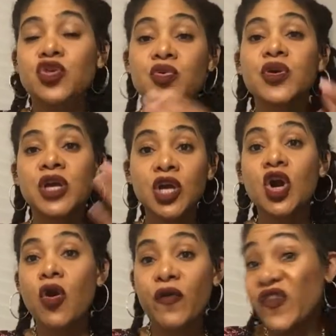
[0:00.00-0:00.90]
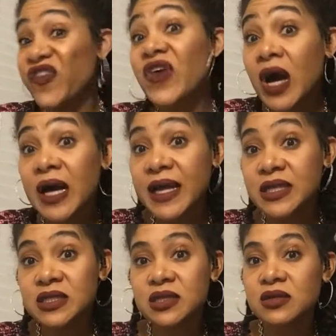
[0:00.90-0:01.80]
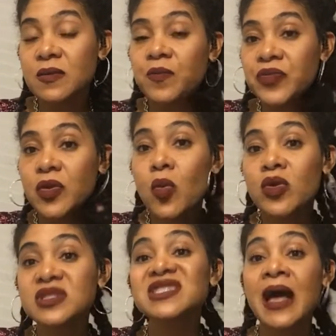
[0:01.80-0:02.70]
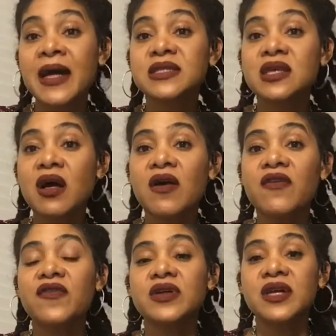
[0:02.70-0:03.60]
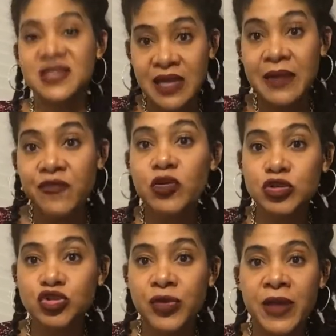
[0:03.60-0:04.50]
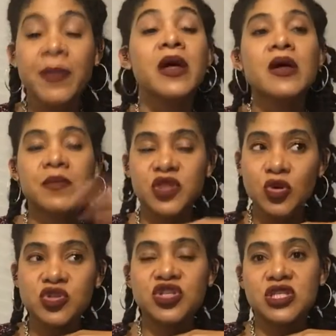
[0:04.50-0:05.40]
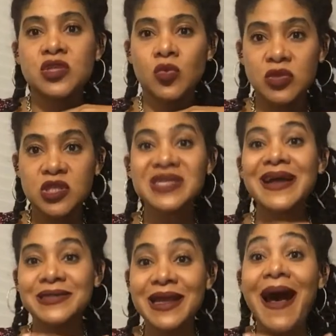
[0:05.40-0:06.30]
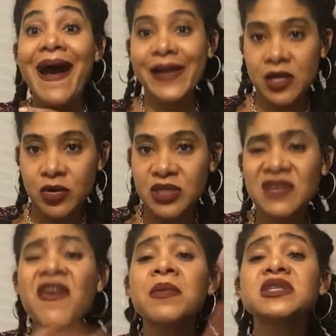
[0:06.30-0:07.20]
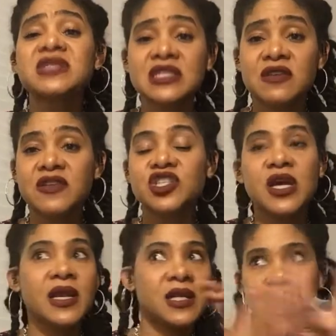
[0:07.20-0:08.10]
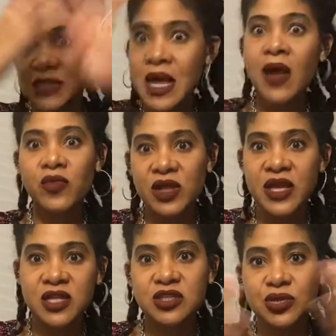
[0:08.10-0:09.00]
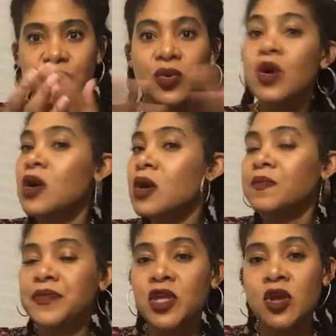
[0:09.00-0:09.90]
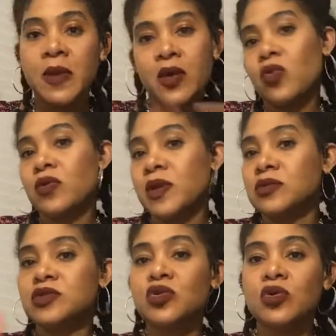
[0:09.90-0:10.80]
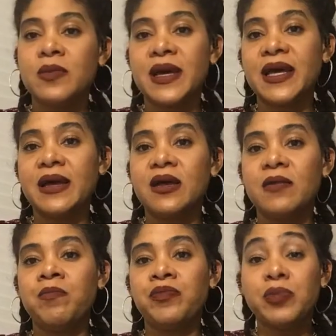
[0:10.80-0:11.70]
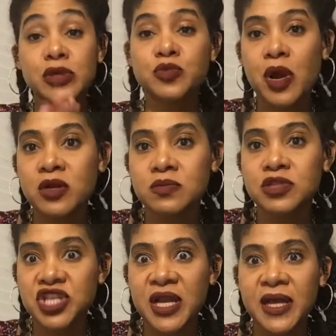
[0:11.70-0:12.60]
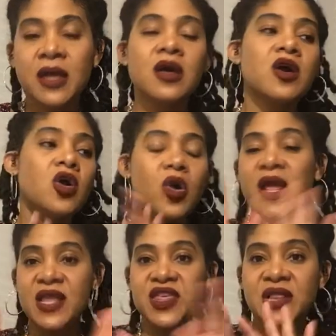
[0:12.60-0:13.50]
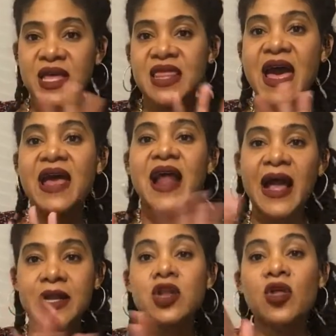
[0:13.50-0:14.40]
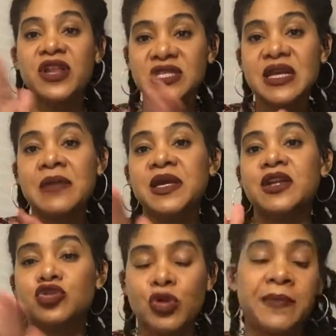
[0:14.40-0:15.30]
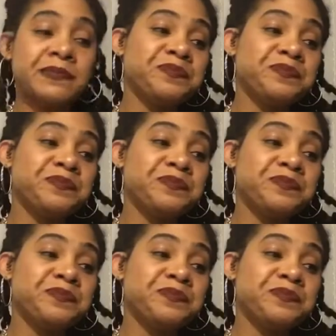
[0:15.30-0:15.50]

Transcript: You can go find signs of it's time for a trim, but those are just the signs that I notice. If I'm excessively shedding and it's not related to, you know, my hormones or my postpartum shedding or anything like that, I know that it's time to get a trim.